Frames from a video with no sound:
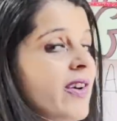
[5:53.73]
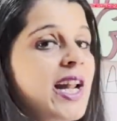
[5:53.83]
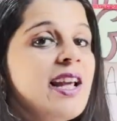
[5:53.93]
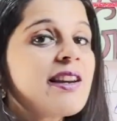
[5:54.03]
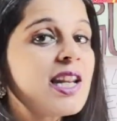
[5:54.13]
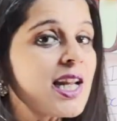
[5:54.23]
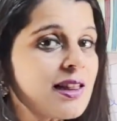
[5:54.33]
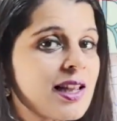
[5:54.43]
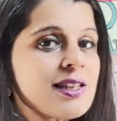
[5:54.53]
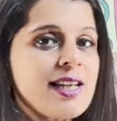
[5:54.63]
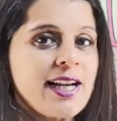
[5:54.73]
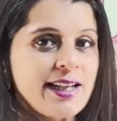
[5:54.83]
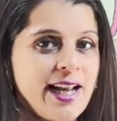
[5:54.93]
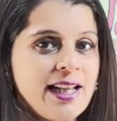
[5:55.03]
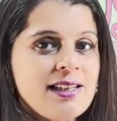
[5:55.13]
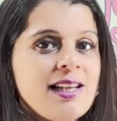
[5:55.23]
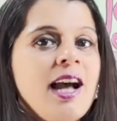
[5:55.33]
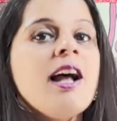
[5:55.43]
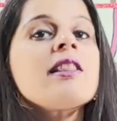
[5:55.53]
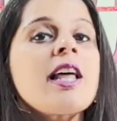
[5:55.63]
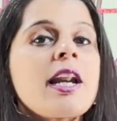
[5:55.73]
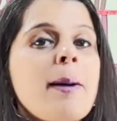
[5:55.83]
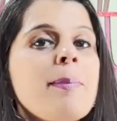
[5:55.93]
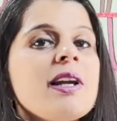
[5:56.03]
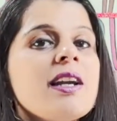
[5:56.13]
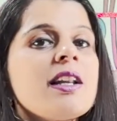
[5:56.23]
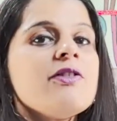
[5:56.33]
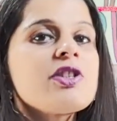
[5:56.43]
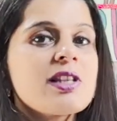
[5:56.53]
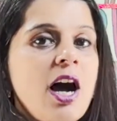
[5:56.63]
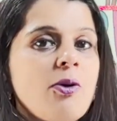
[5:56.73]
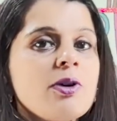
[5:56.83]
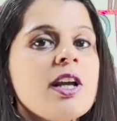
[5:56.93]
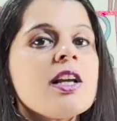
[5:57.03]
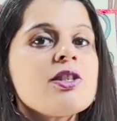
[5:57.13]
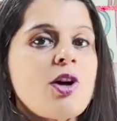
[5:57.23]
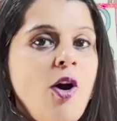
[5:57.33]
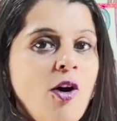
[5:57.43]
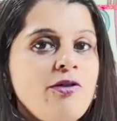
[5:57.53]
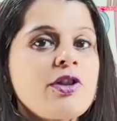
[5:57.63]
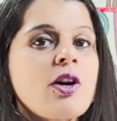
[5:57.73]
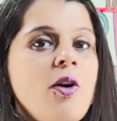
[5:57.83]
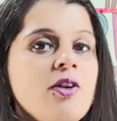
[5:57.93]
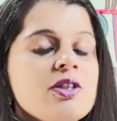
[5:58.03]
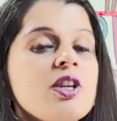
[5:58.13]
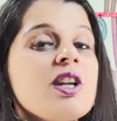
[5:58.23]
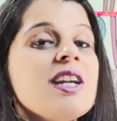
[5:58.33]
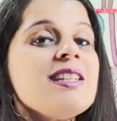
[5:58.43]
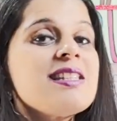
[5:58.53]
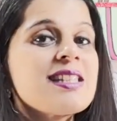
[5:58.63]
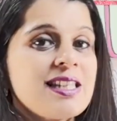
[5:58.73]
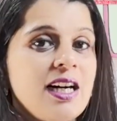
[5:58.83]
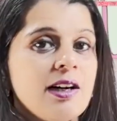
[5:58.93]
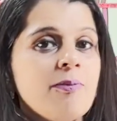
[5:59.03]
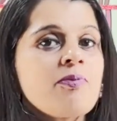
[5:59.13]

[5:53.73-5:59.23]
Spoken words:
when I read the sentence, the repetitive sound is of the consonant sir.